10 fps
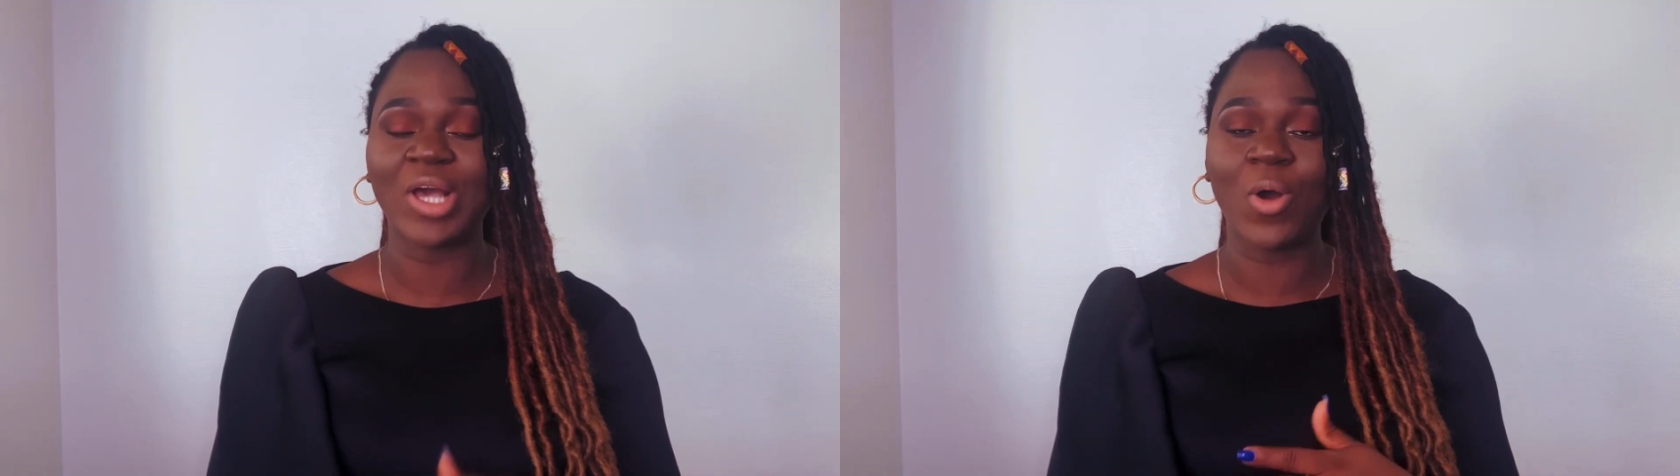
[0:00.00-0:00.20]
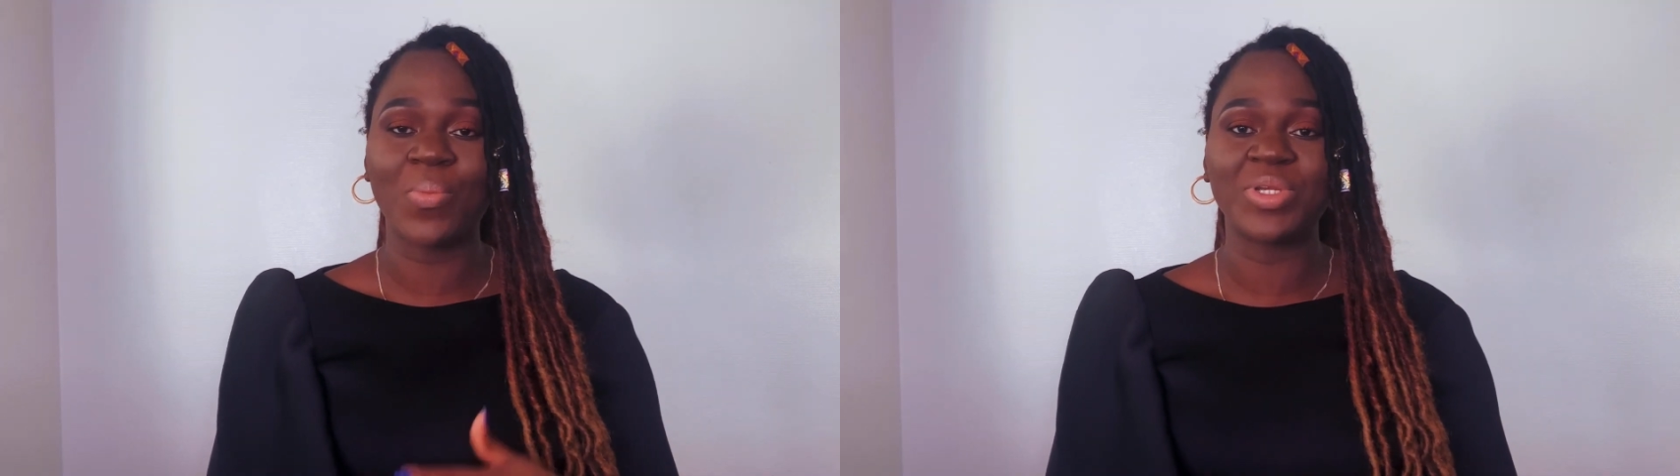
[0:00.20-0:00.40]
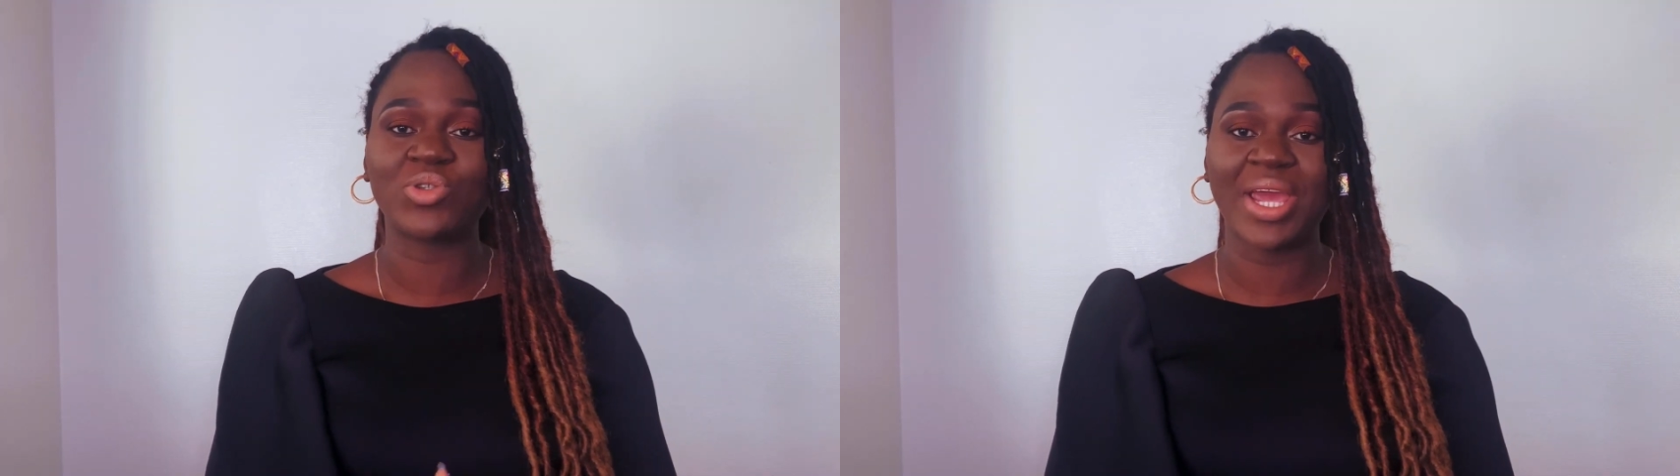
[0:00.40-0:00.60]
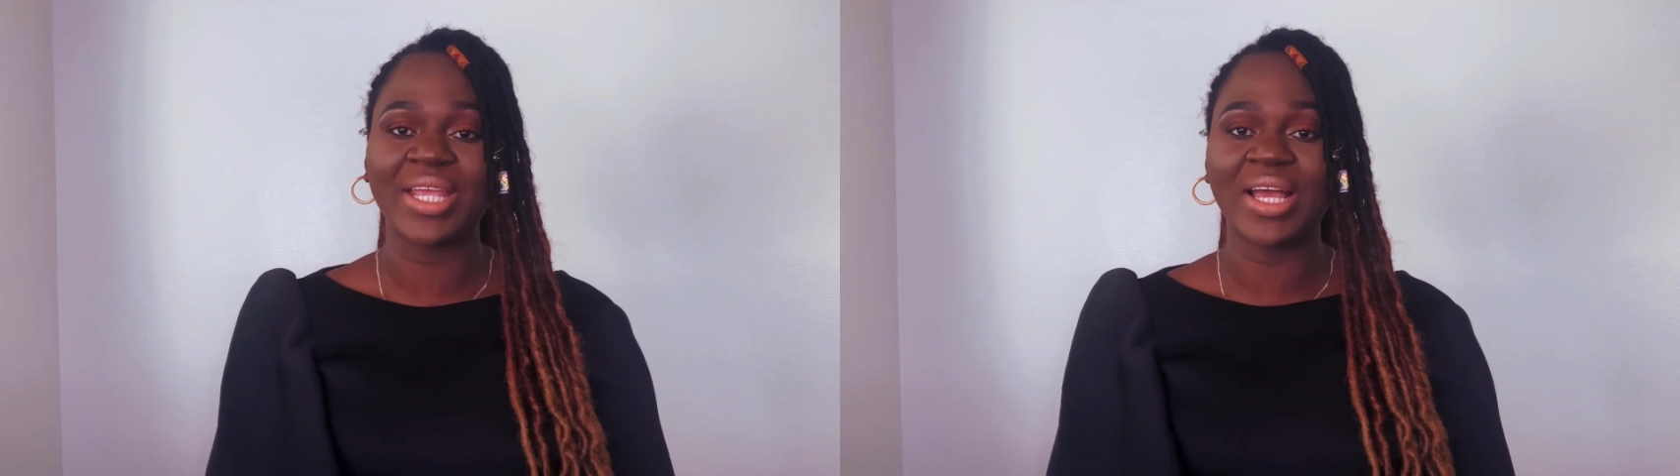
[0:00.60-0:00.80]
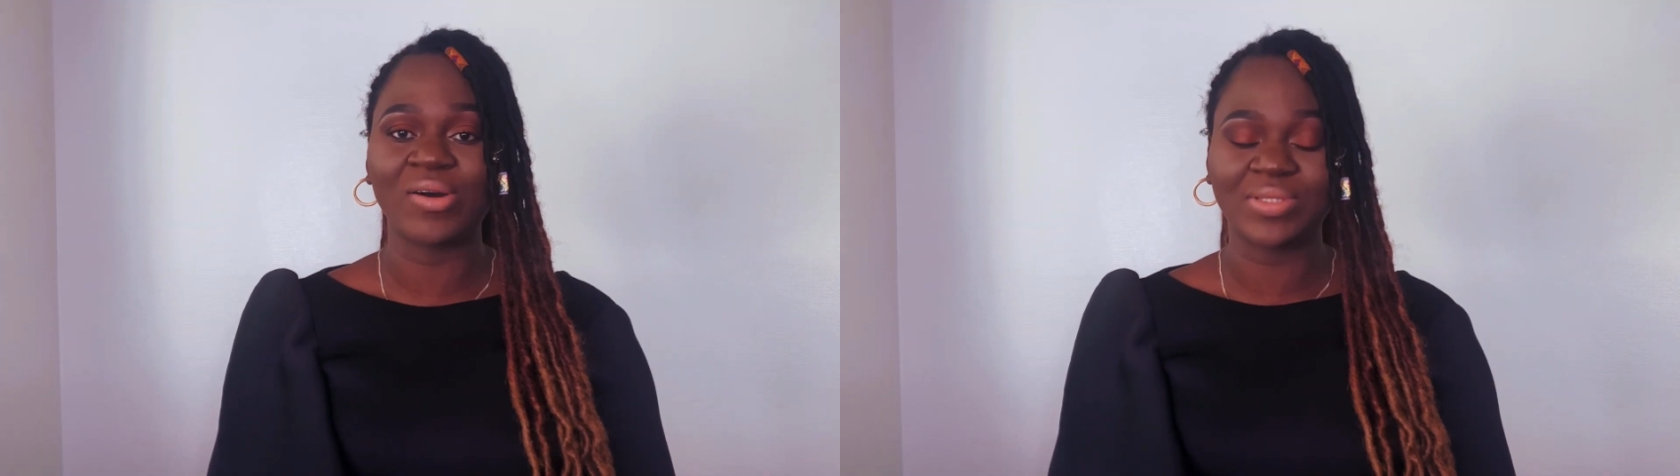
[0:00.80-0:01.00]
i'll be
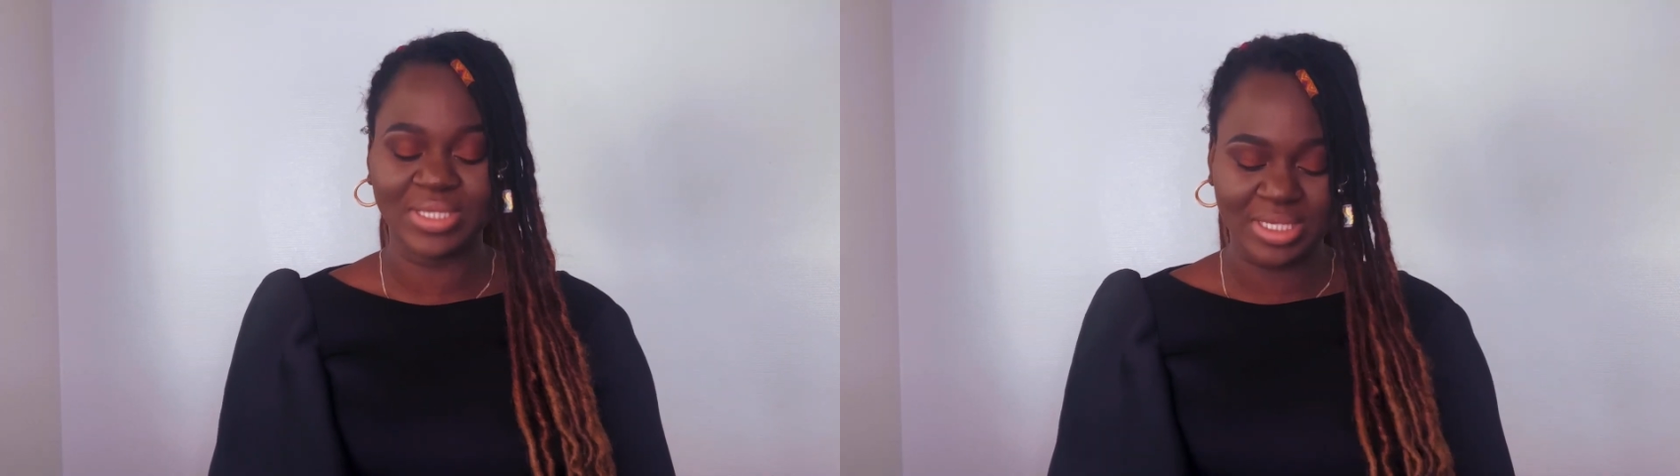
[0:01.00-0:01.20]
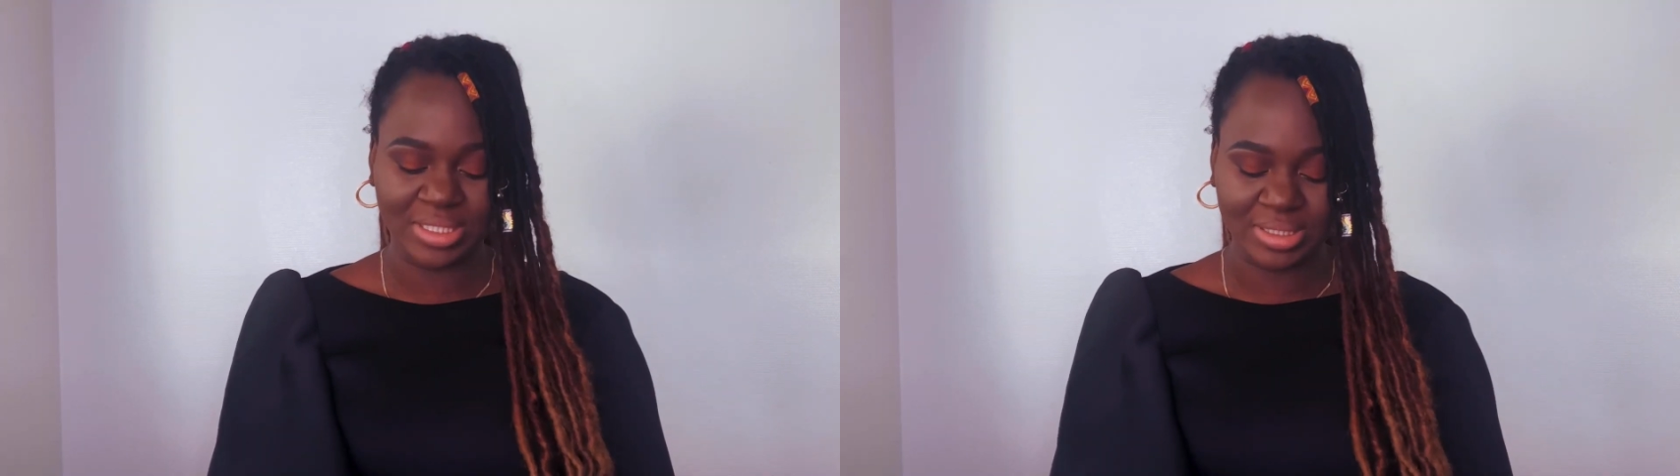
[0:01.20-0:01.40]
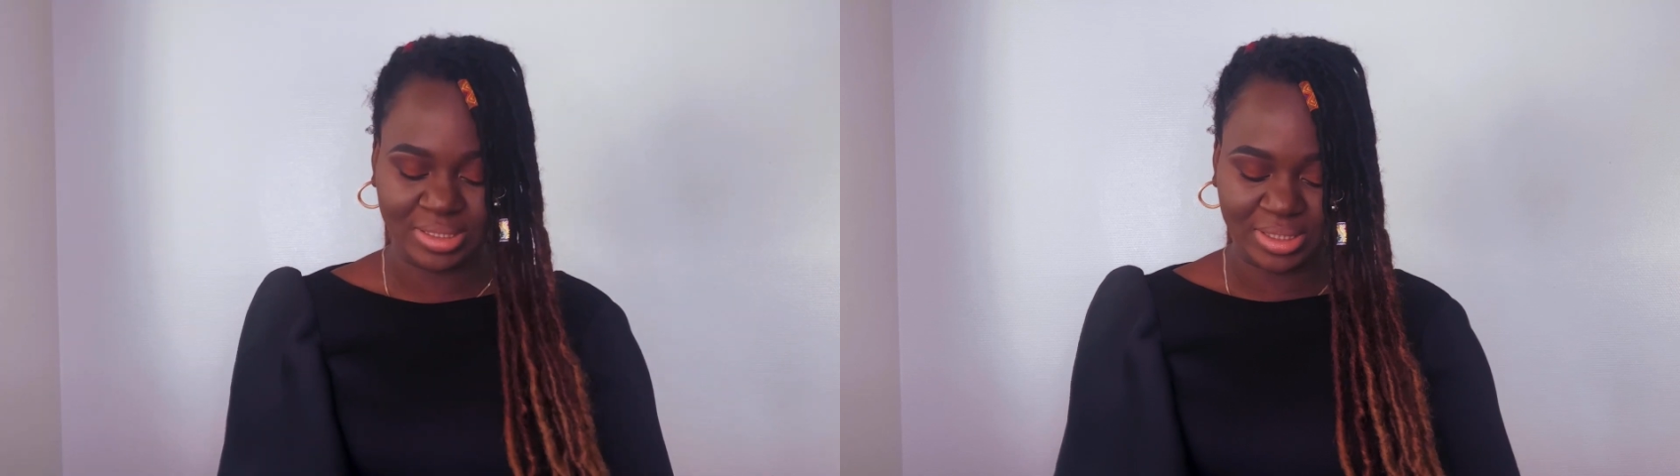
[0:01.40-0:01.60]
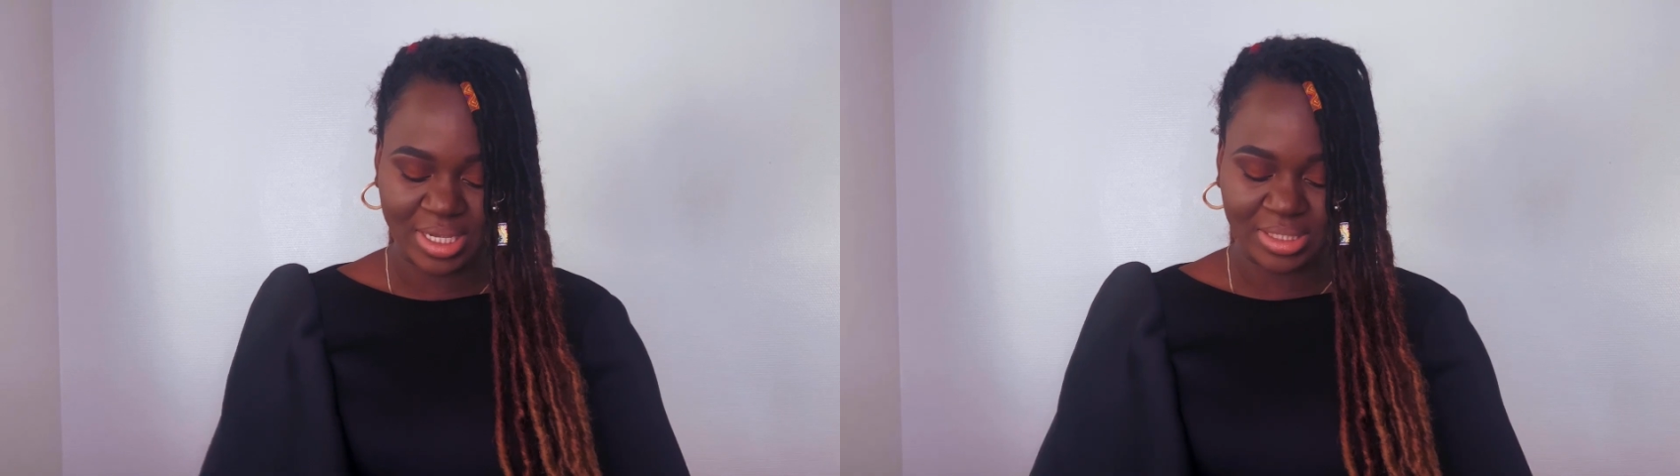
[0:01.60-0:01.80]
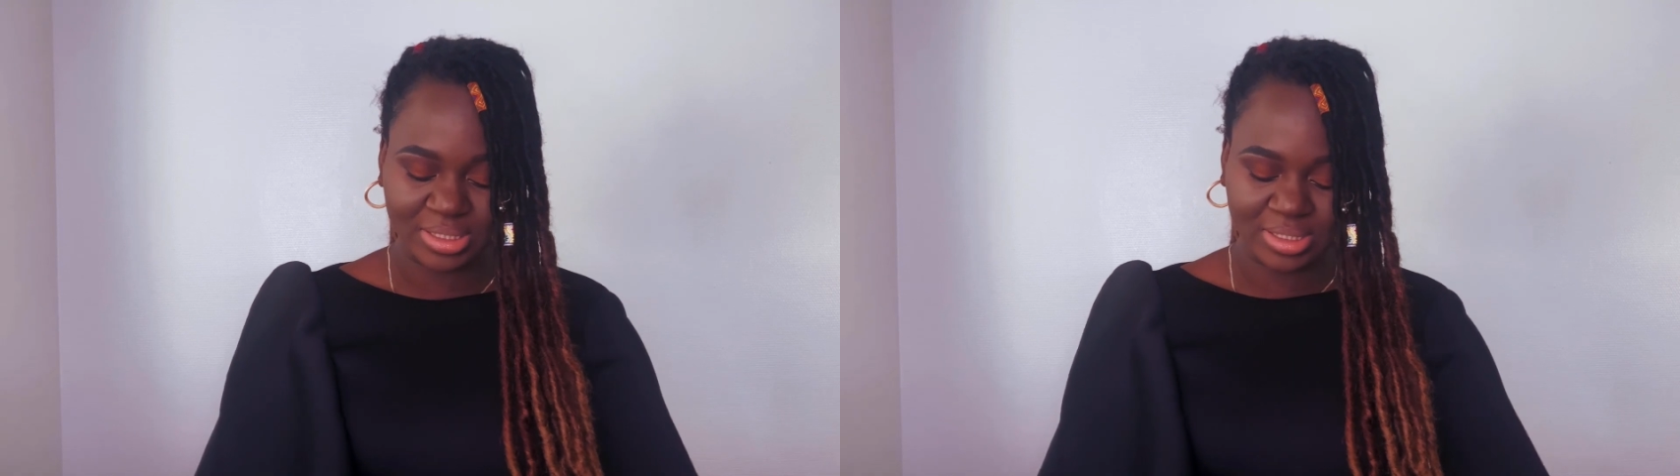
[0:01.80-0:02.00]
trying out is
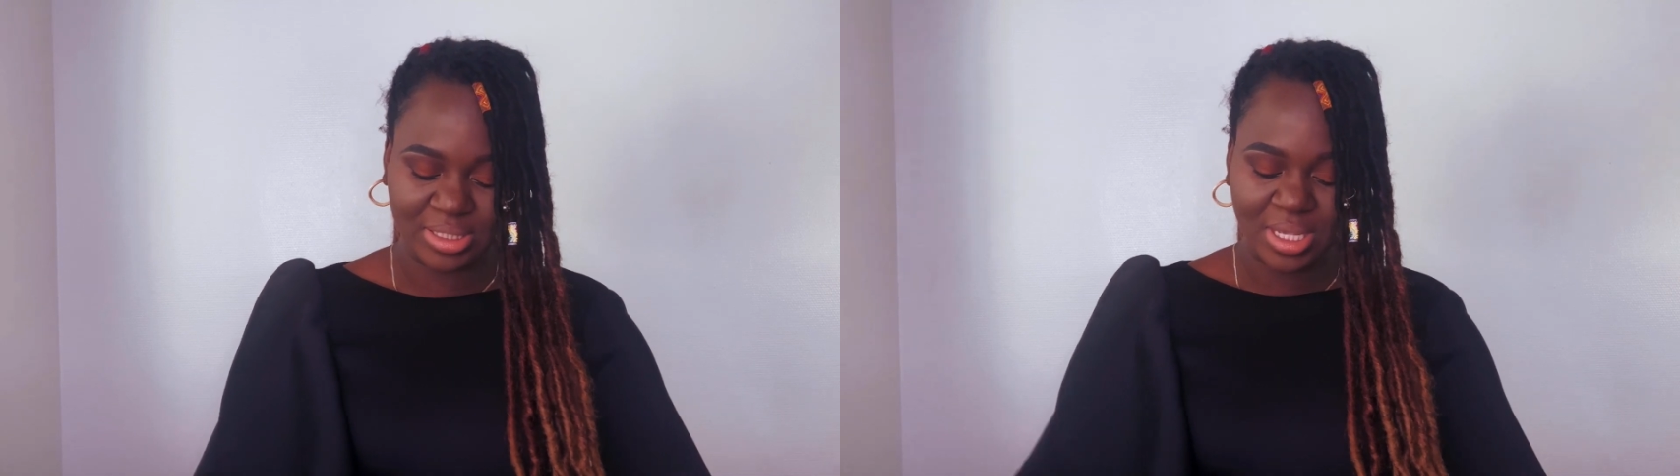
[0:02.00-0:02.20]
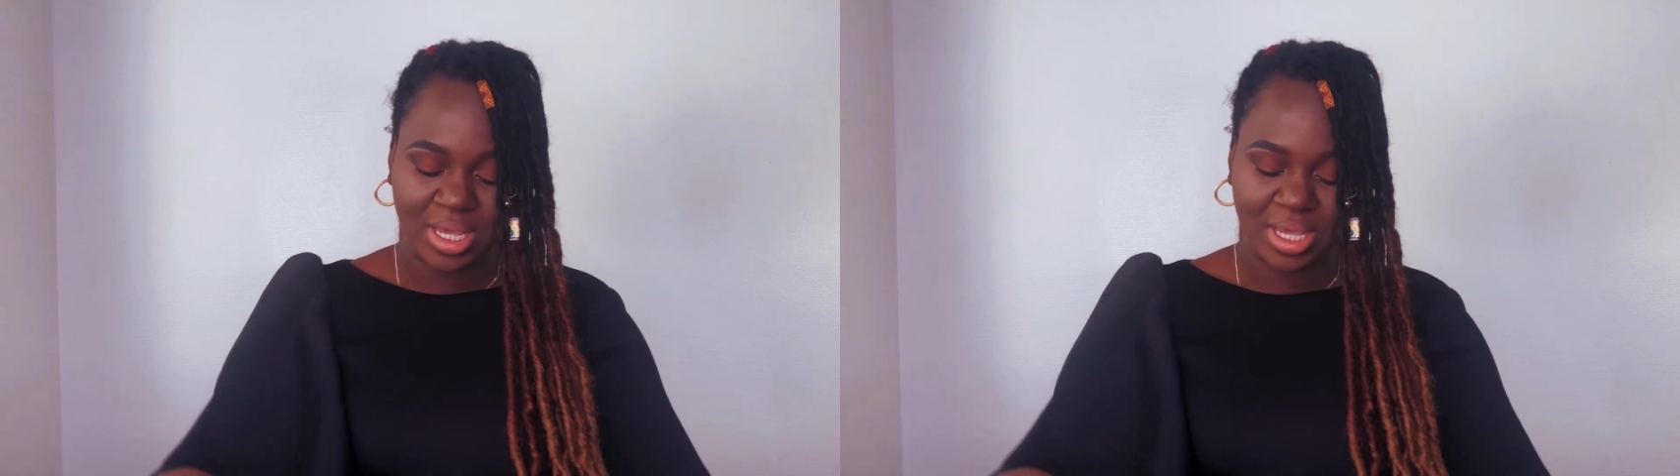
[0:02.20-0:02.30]
this